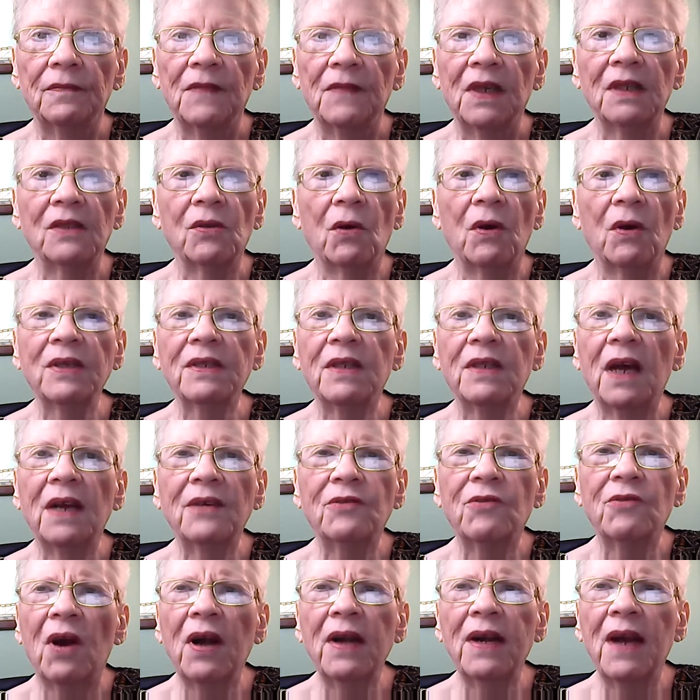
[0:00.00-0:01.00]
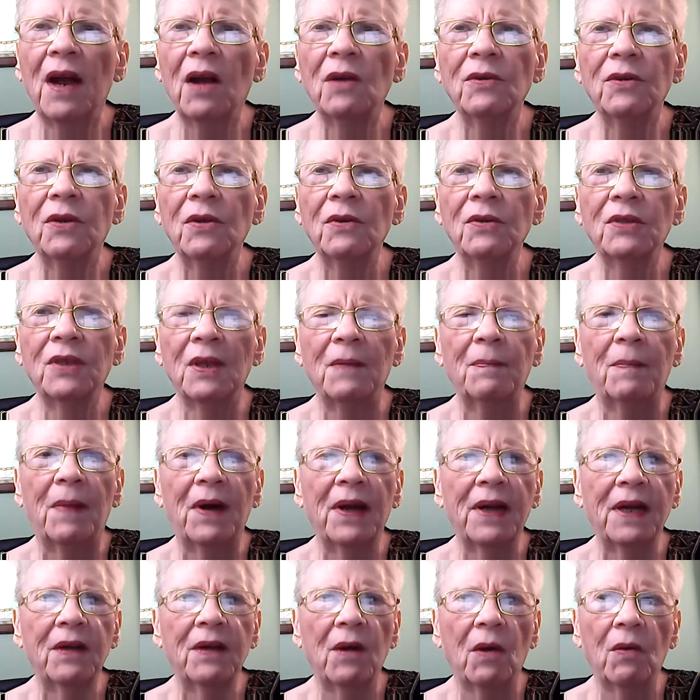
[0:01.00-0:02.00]
He's always got to try to outdo
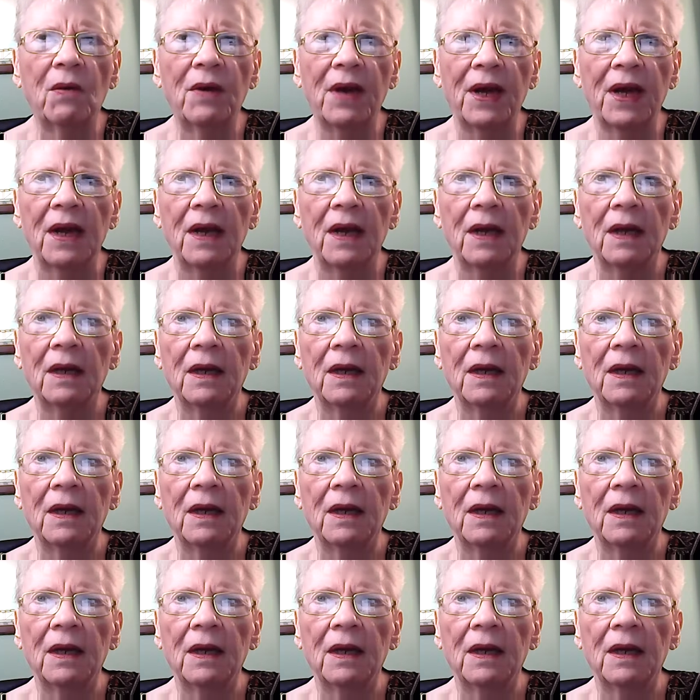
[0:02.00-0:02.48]
somebody, don't he?